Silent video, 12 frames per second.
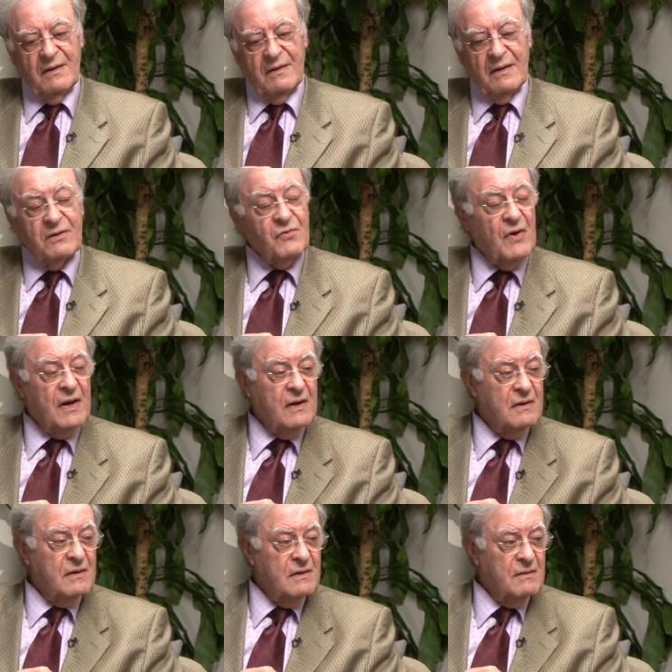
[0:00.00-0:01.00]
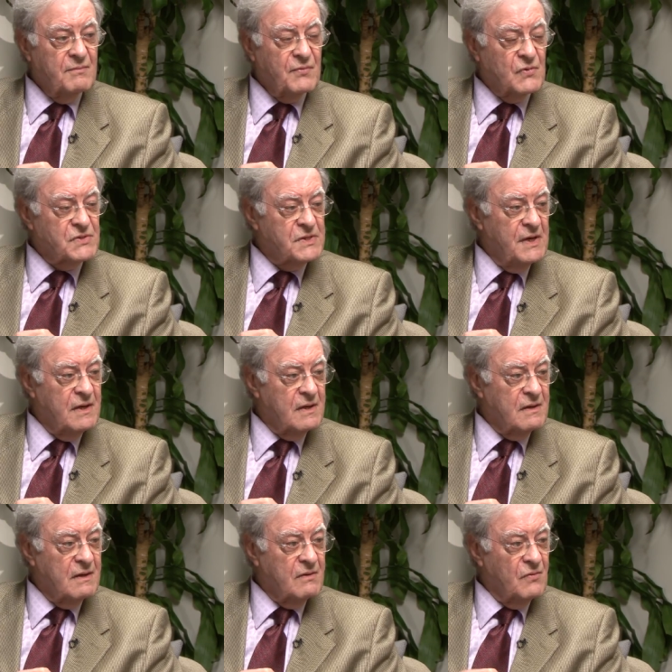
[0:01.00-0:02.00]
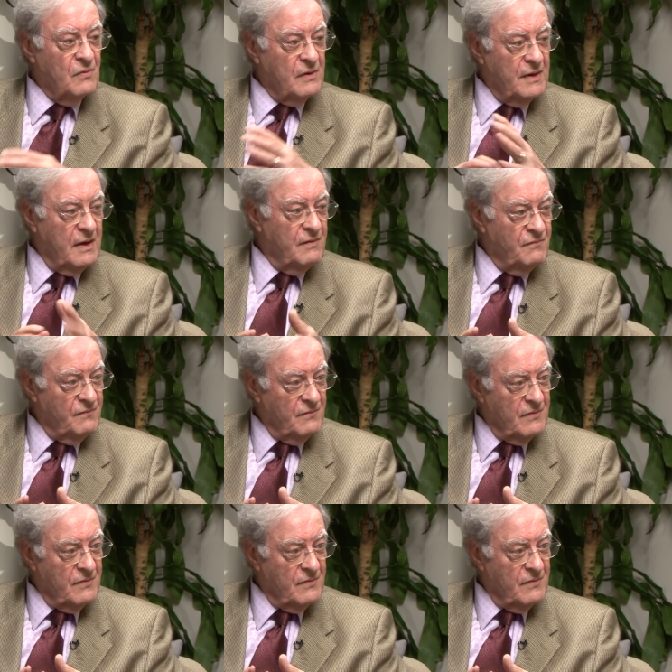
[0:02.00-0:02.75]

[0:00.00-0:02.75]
The train proceeded to leave